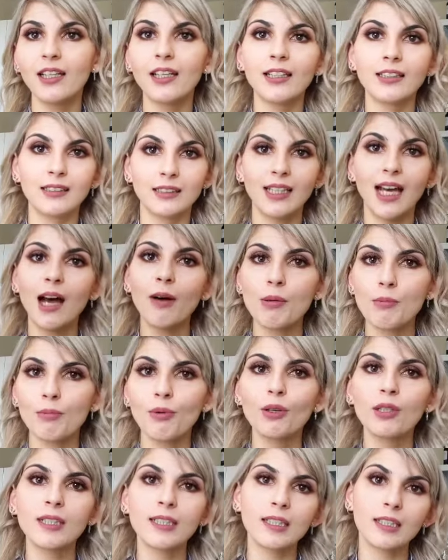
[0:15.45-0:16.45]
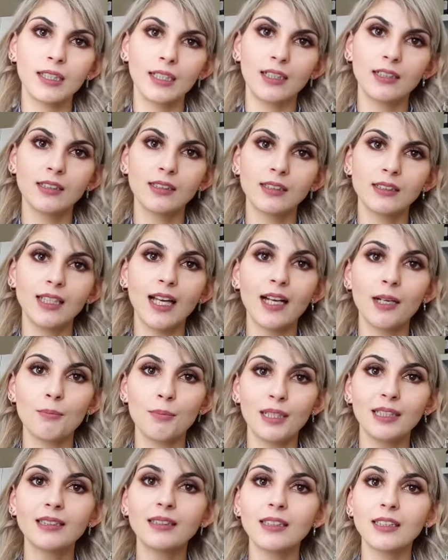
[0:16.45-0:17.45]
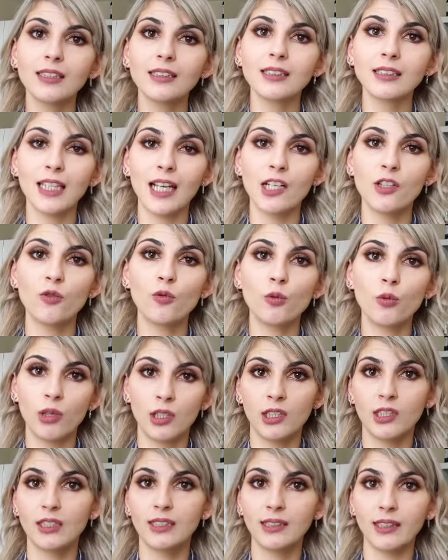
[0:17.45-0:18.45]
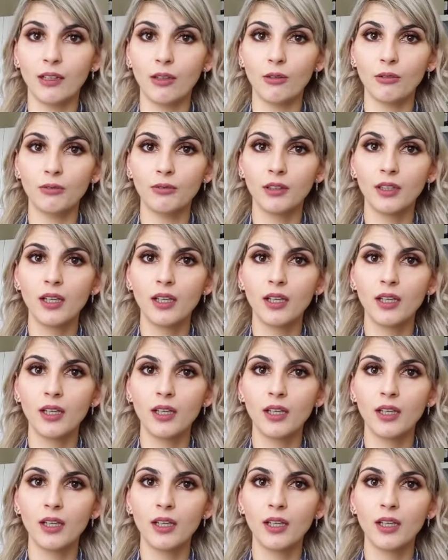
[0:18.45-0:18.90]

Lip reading: it's how important it is that a business can run itself.